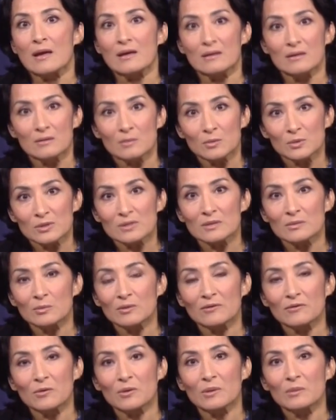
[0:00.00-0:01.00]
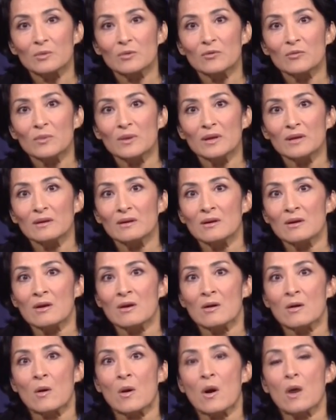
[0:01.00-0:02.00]
in the Muslim Reform Movement
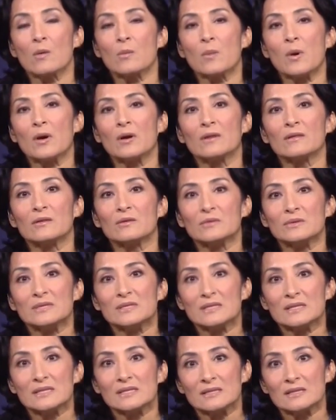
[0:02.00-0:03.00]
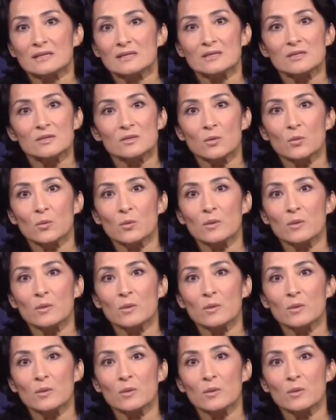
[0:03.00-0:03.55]
are part of the resistance.